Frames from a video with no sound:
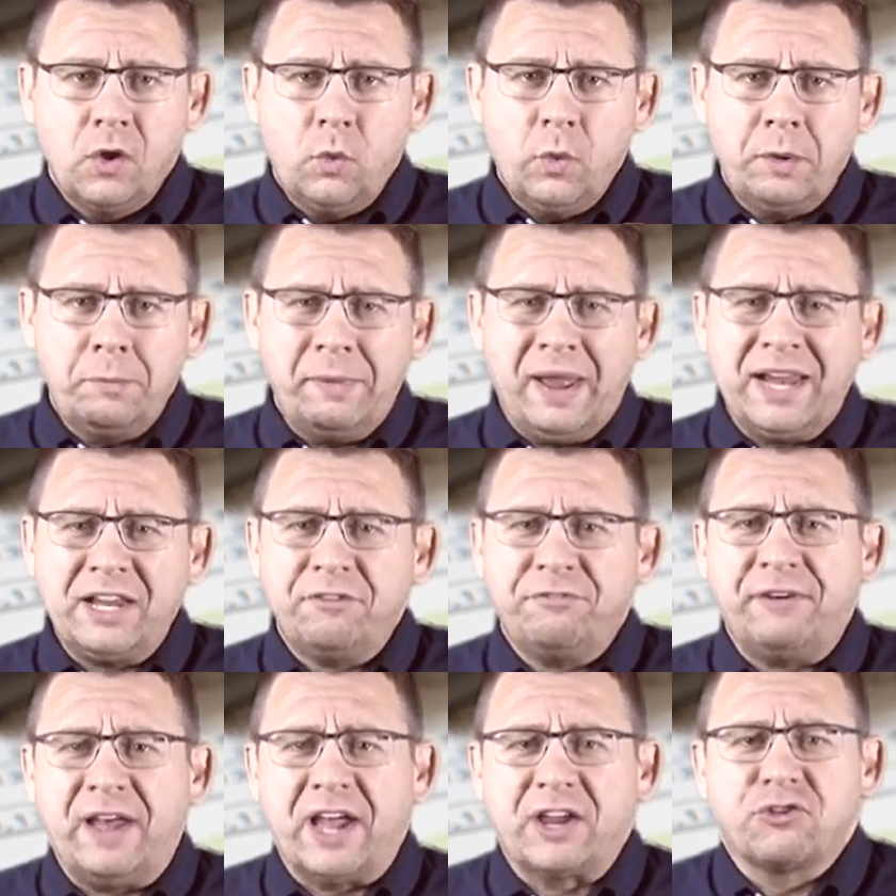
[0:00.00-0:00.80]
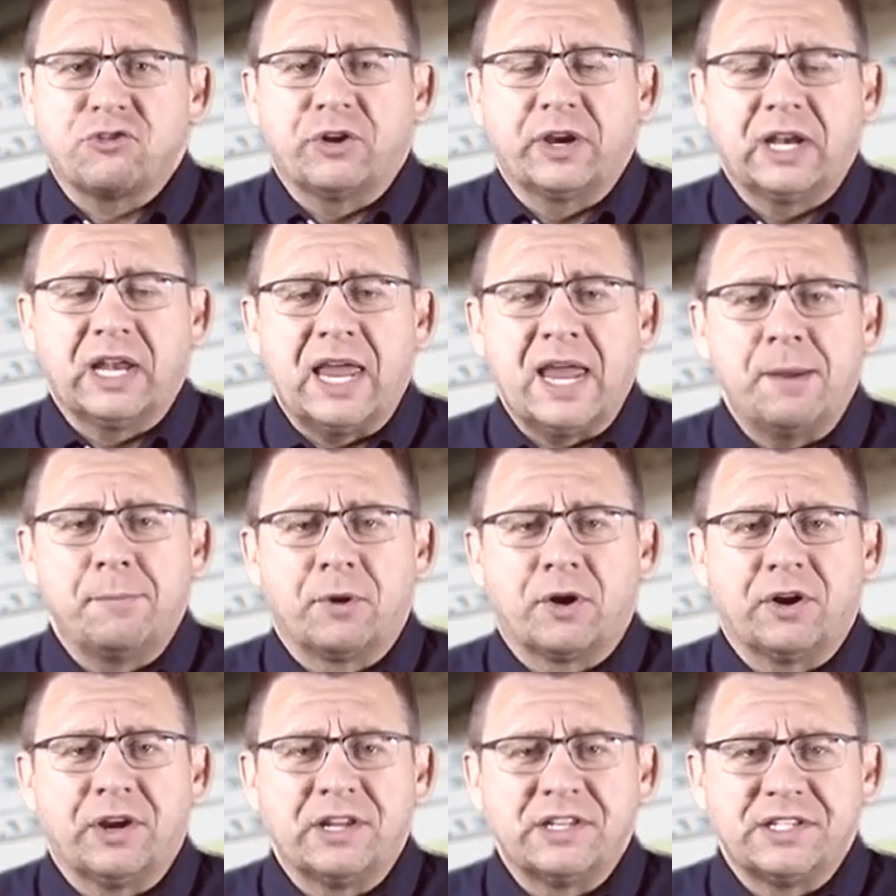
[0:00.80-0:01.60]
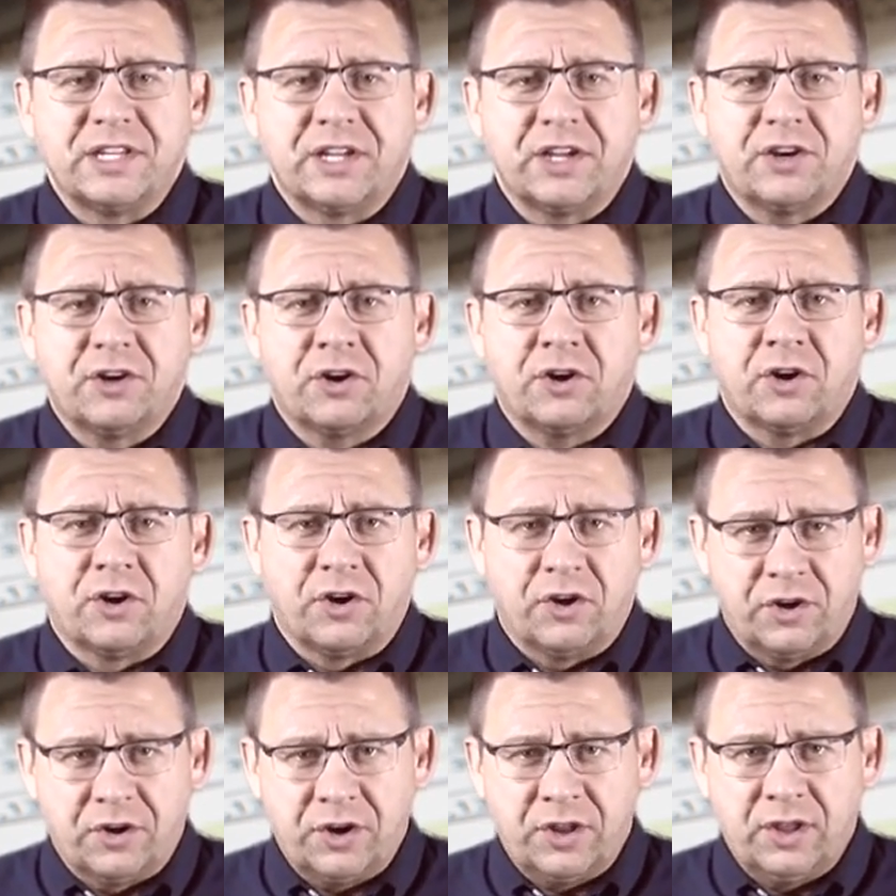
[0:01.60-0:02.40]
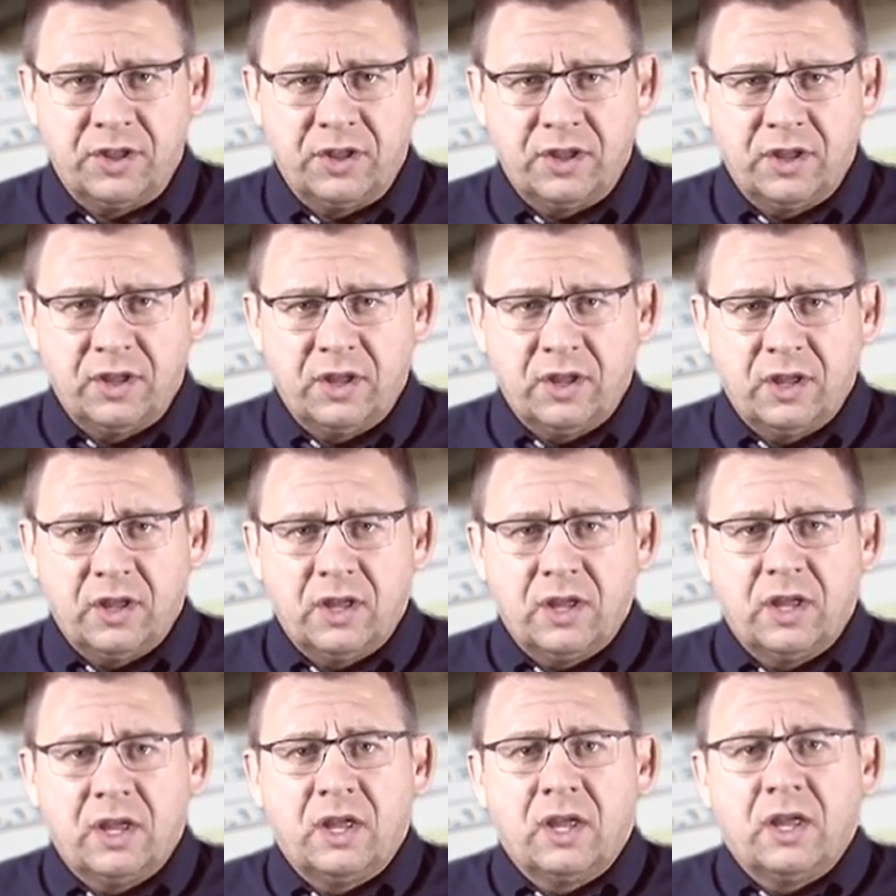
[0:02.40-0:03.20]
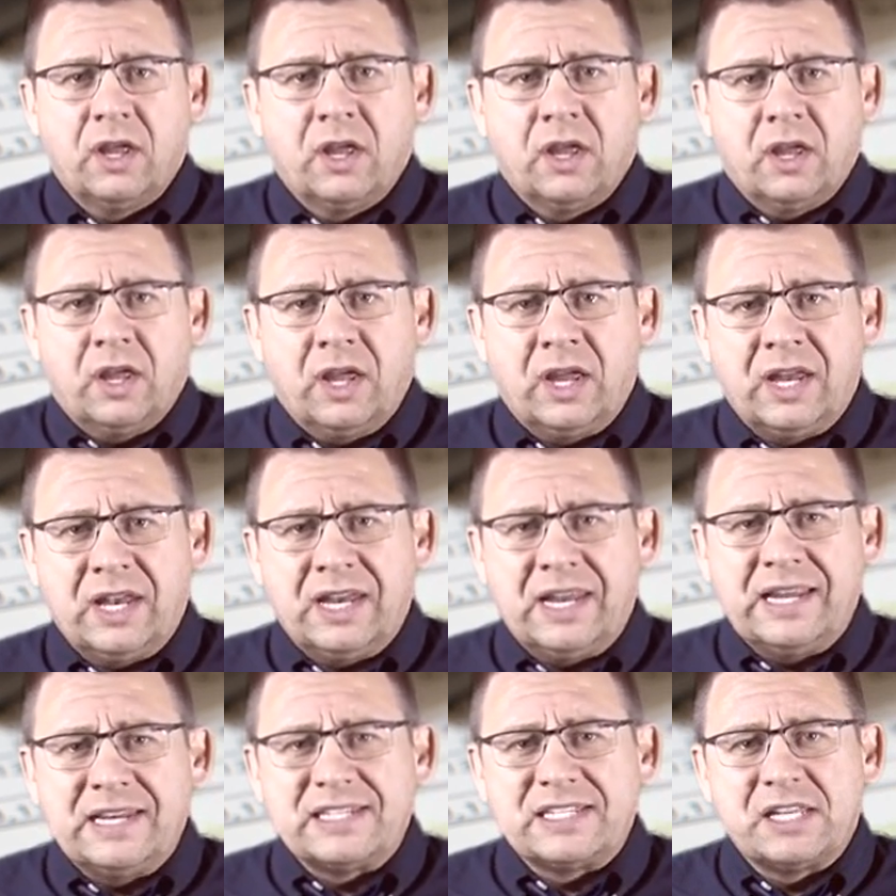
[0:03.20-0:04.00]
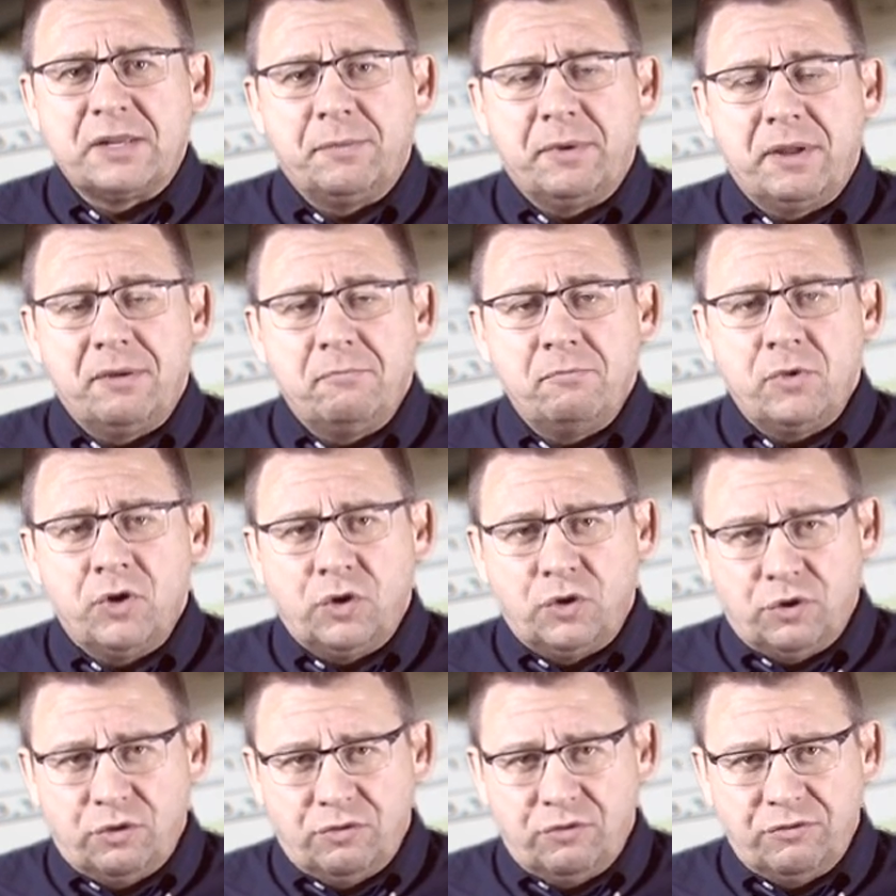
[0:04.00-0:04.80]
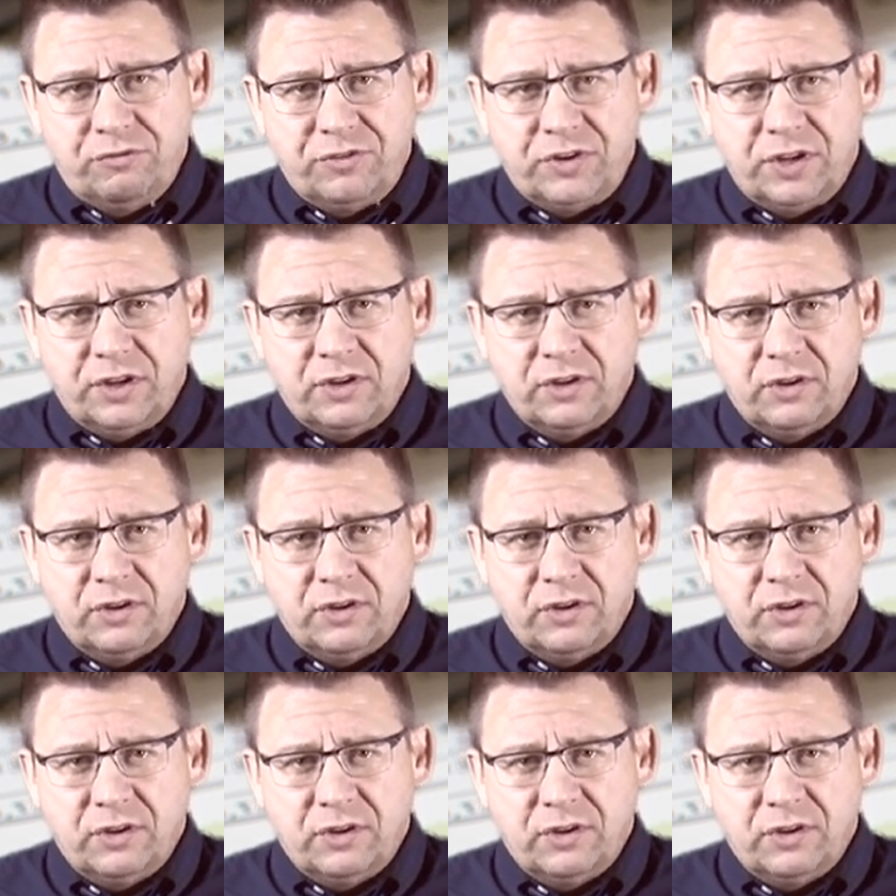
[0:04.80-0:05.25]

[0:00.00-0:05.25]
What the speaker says: When manufacturing labor is incurred, it needs to be moved